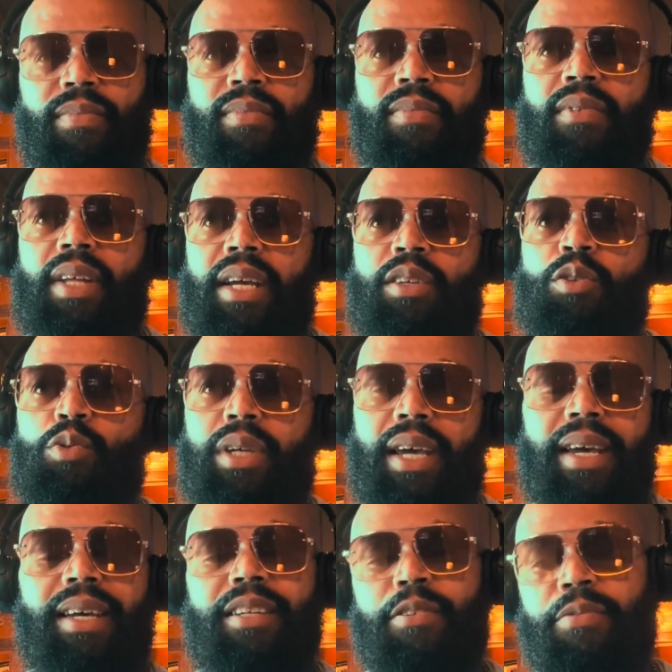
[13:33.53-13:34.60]
Like, you
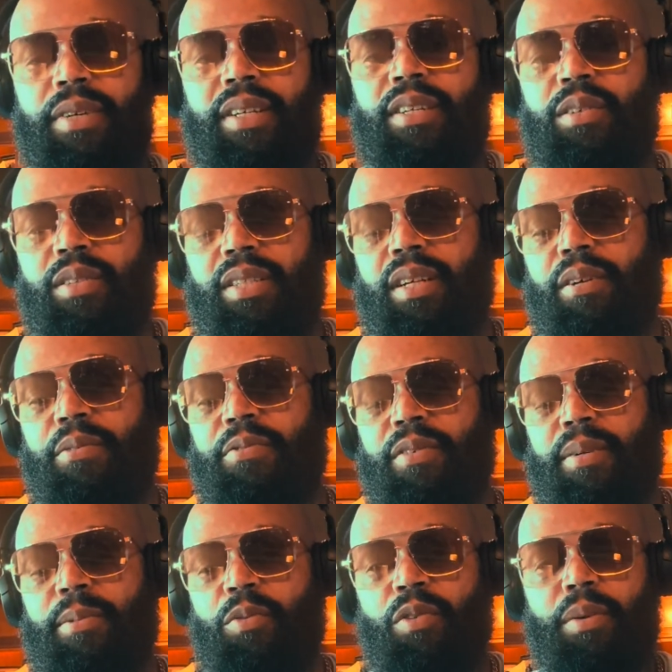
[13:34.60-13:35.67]
can defend yourself
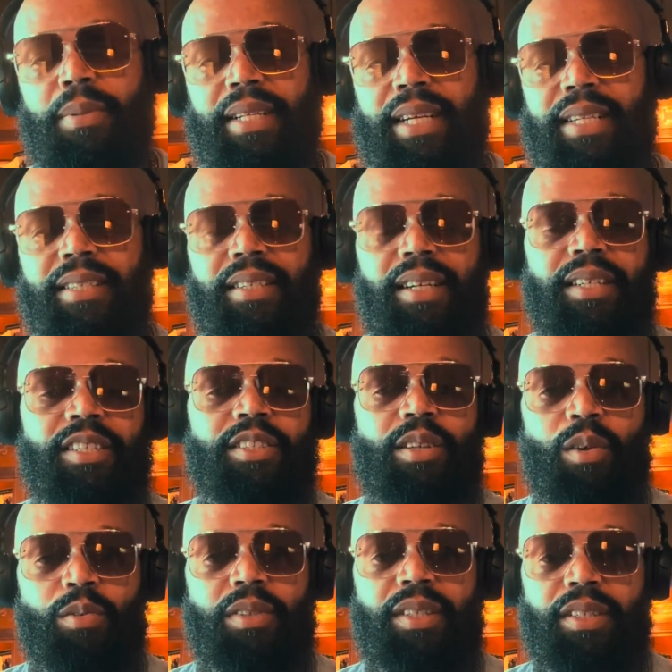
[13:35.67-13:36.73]
from a woman that's
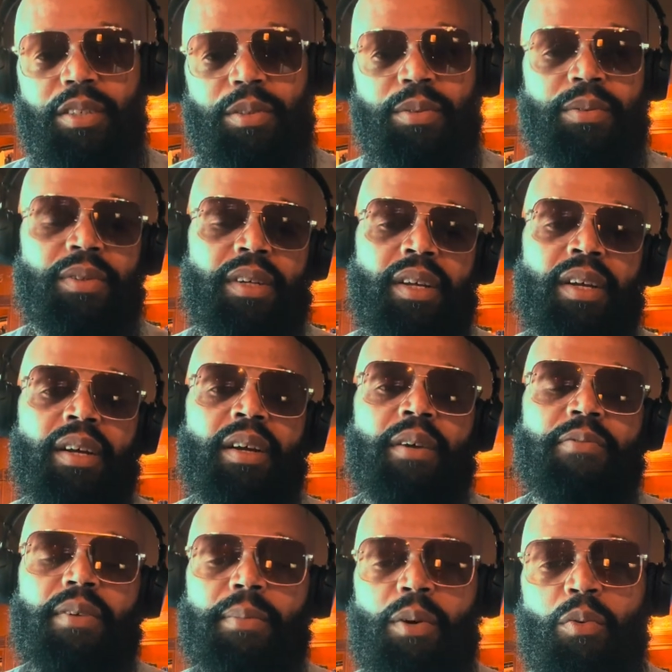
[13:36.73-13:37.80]
assaulting you,
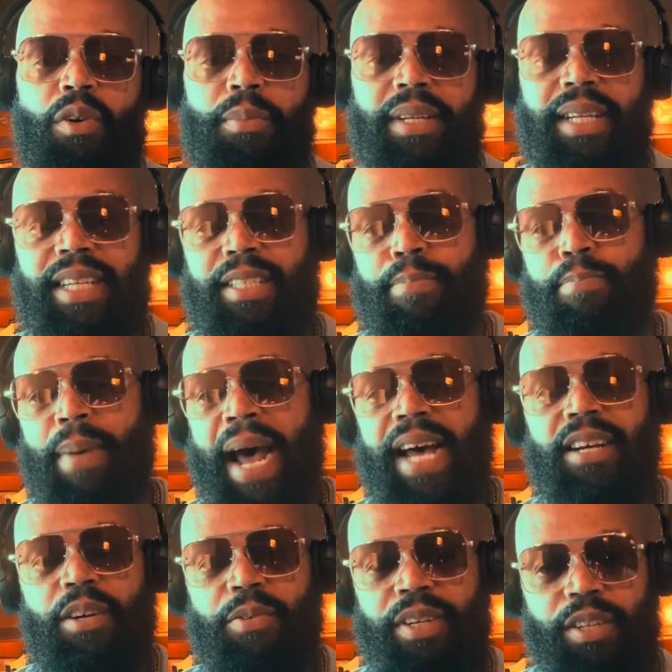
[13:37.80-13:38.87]
from a woman that's
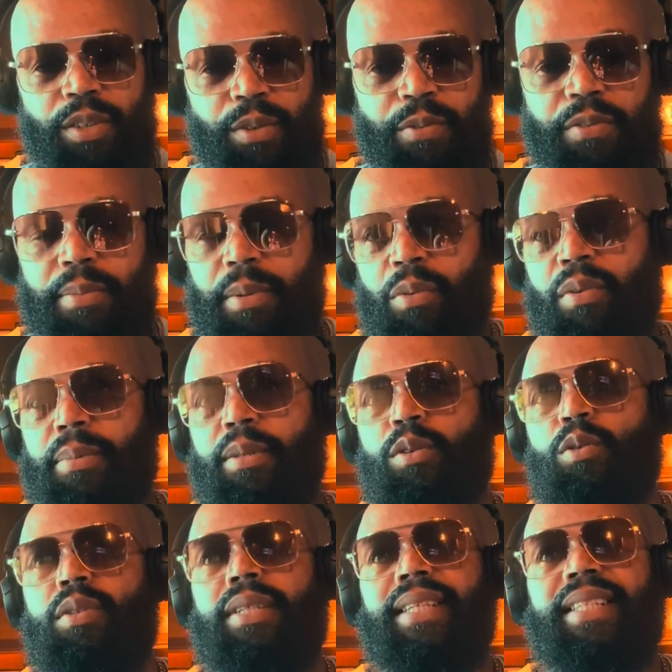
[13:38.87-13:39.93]
battering you, from a woman
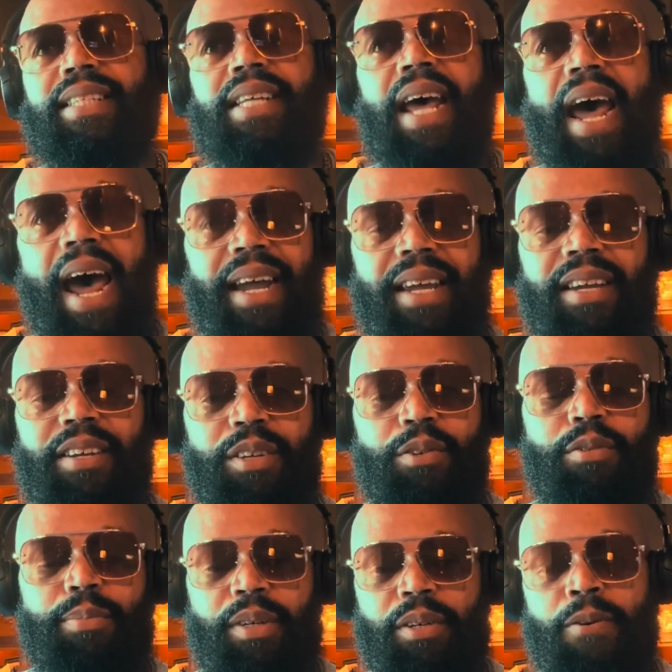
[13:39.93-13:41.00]
who's attacking you,
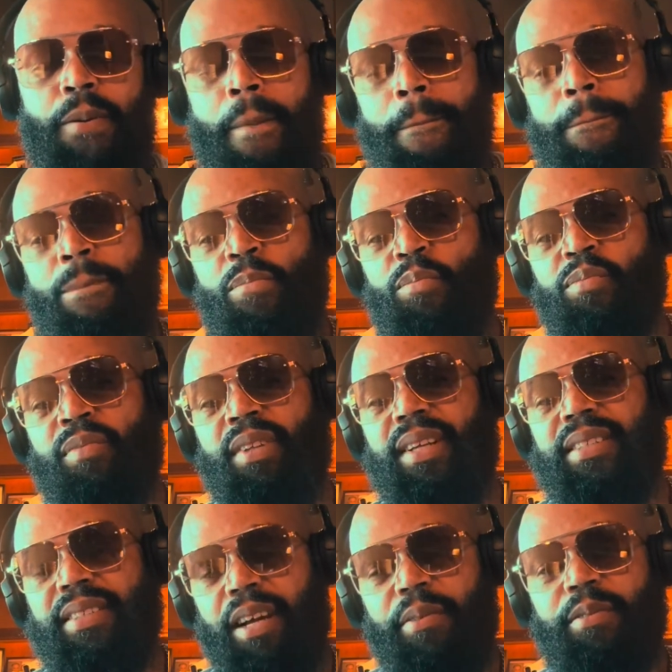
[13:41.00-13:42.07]
bro.
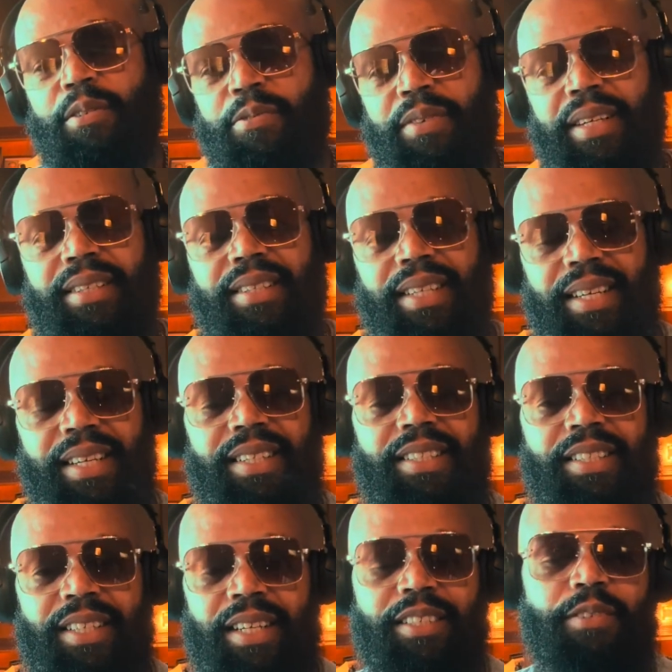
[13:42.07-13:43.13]
Self-defense is
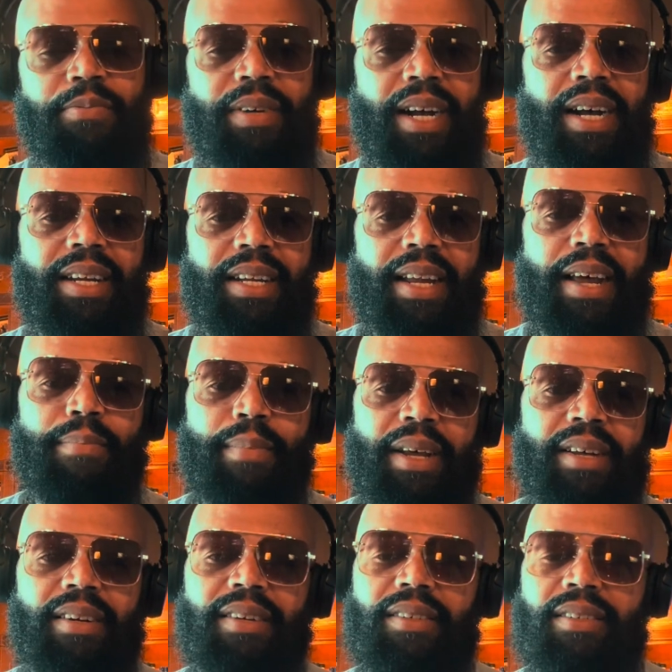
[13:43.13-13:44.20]
justified in that
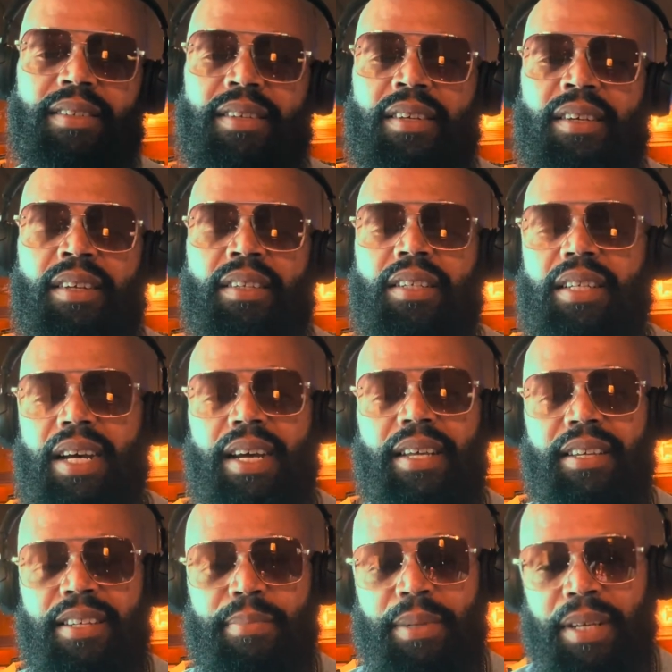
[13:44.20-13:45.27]
manner. You're not here
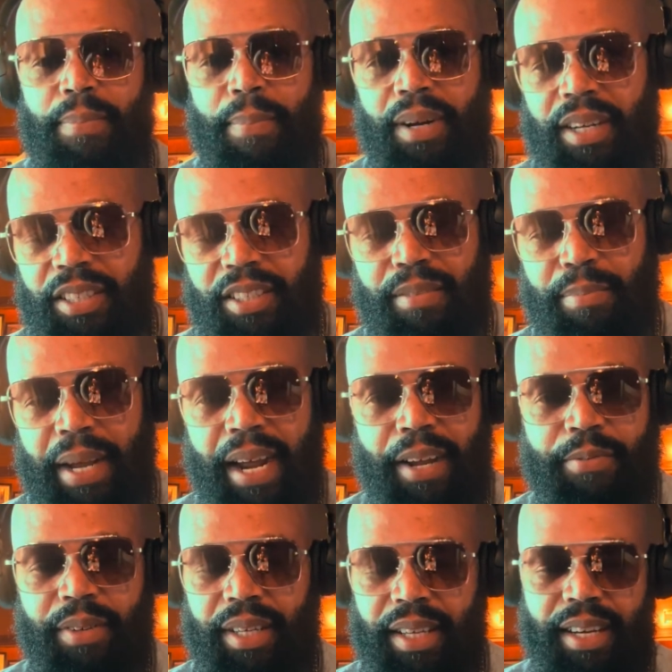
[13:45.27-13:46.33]
to be a punching bag
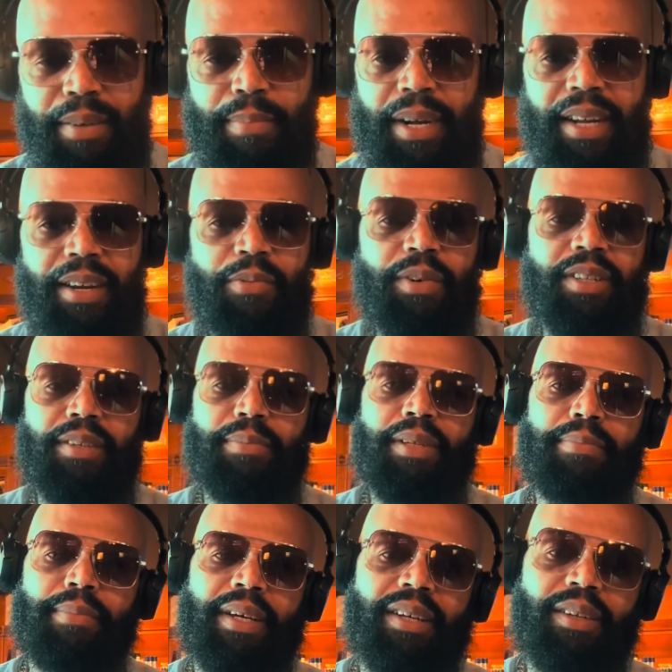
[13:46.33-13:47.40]
for anybody, whether it be
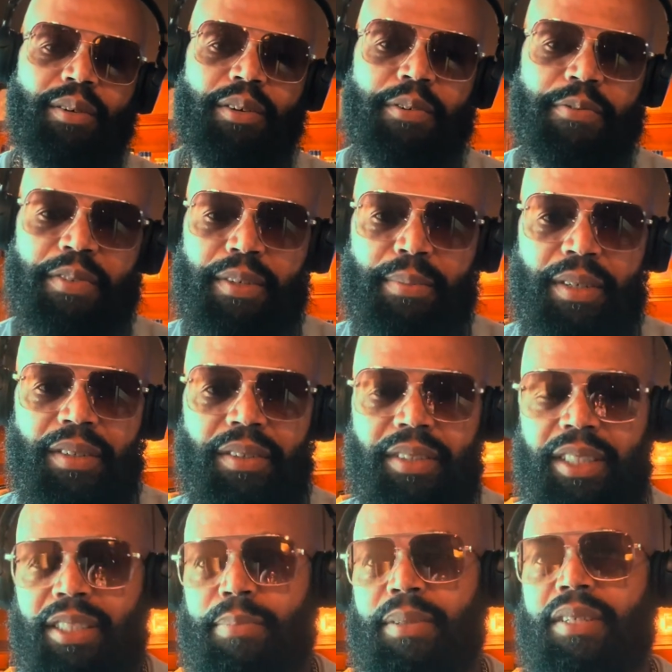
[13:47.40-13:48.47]
male or female.
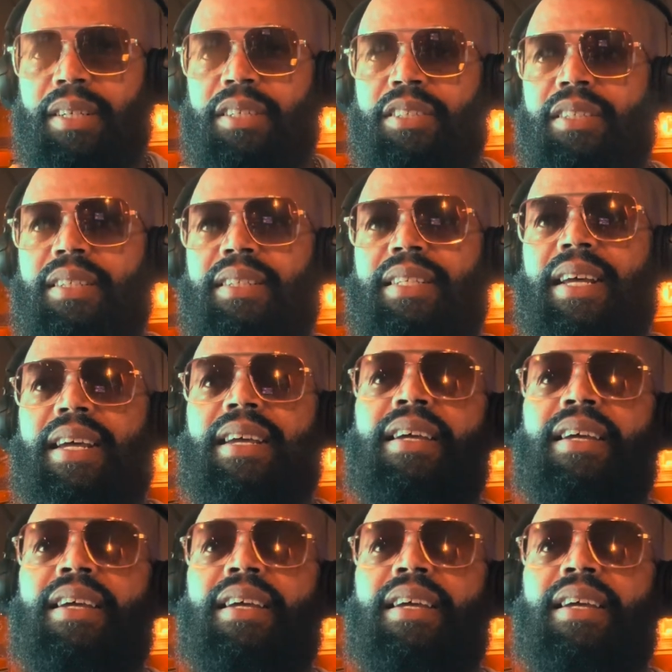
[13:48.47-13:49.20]
Just because she's a